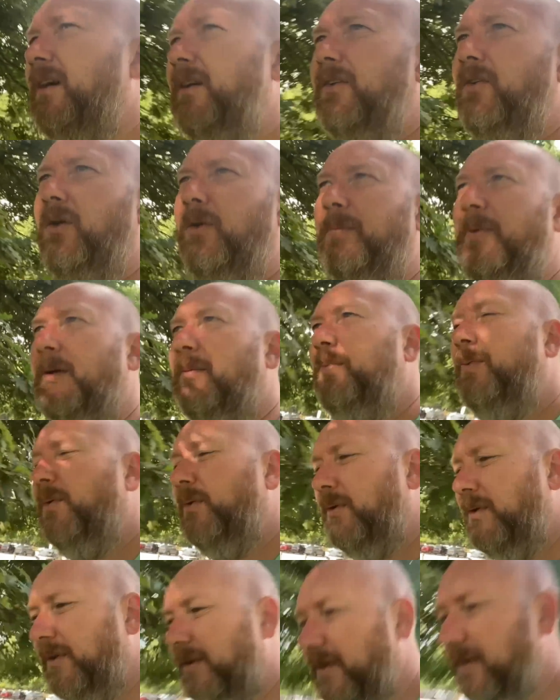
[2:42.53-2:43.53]
I got a bit
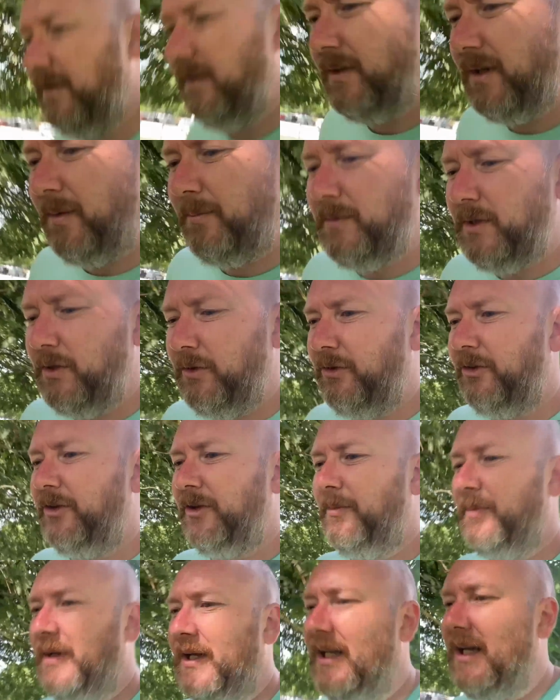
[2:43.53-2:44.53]
bored, and I'm used
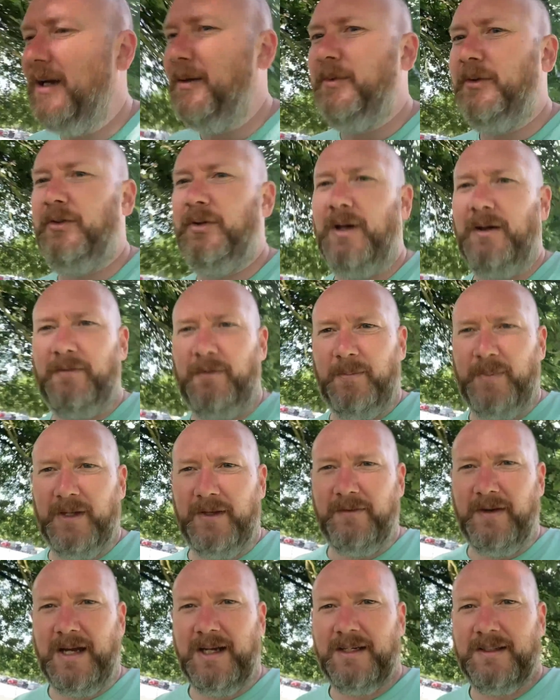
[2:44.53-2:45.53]
to being able to have a bit
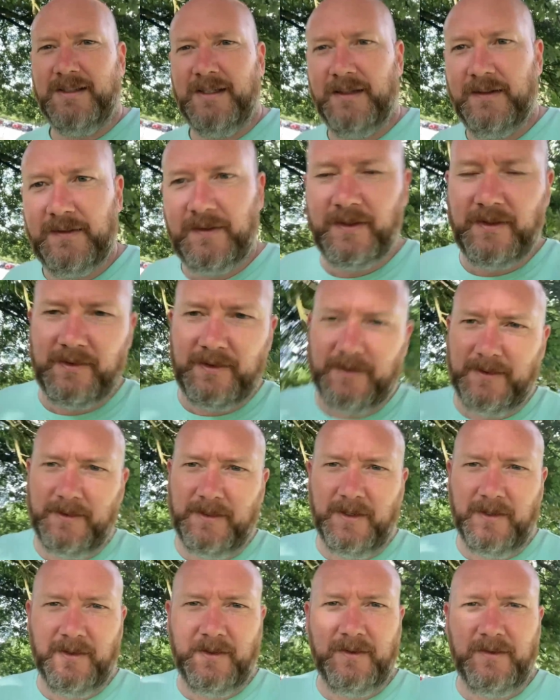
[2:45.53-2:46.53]
of access to,
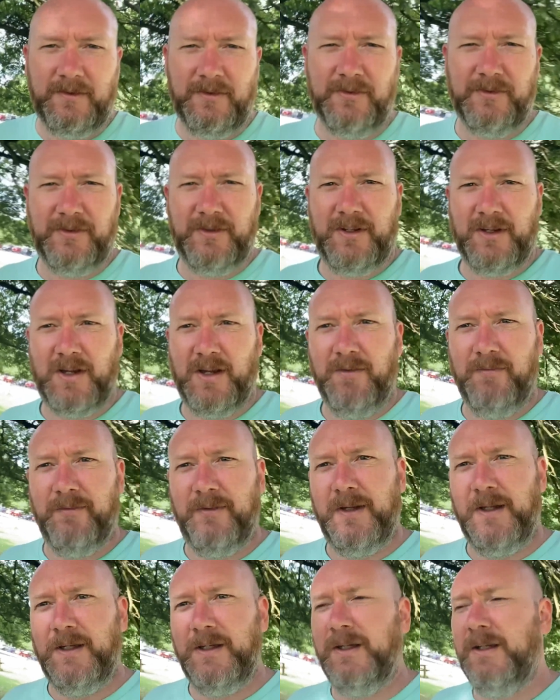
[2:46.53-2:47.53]
you know, there's the
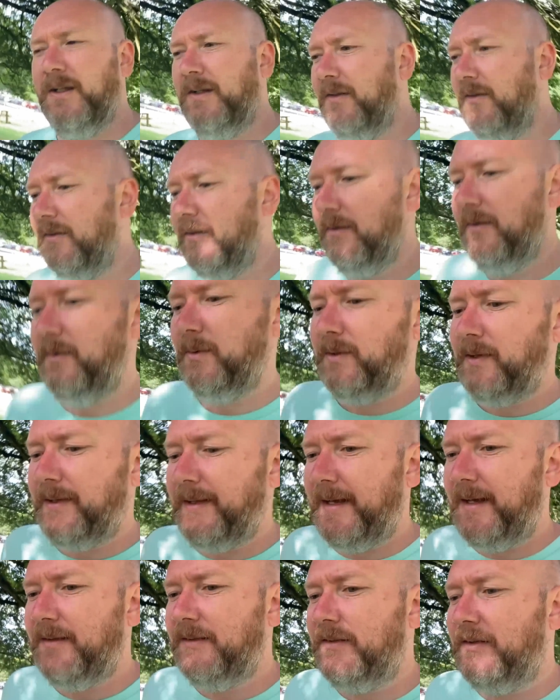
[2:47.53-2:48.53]
convenience and all of
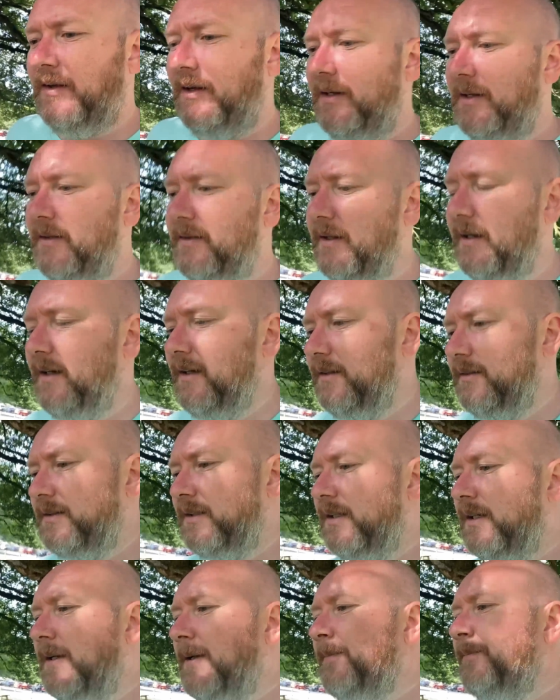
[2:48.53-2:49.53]
that side of
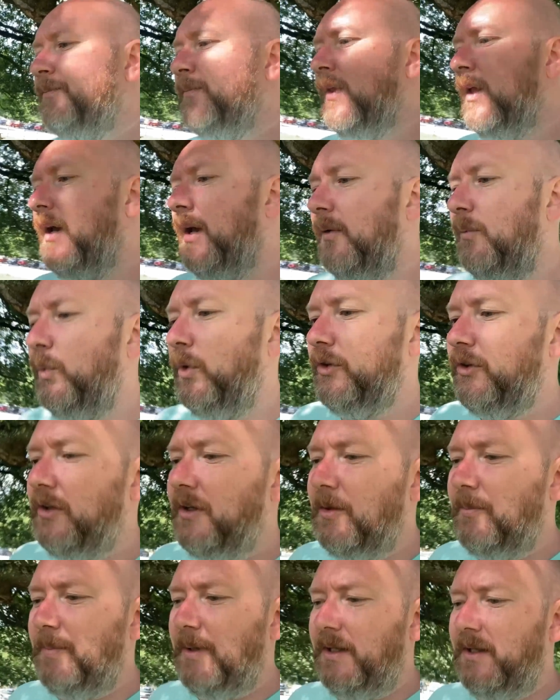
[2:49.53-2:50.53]
things, and
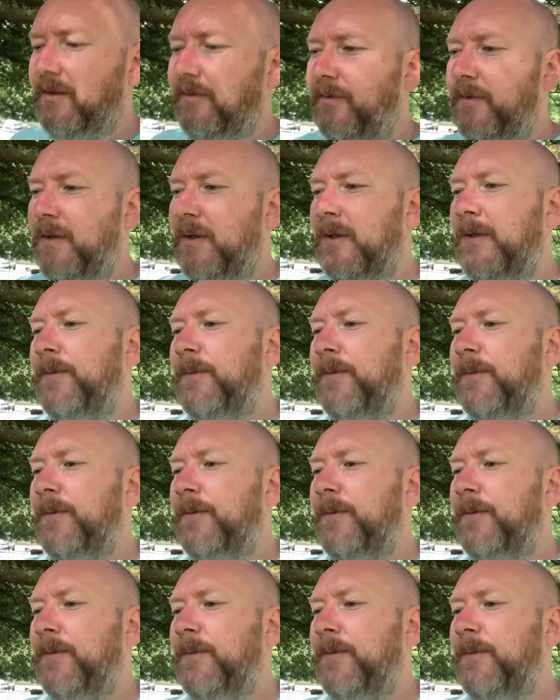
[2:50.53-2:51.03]
watching a bit of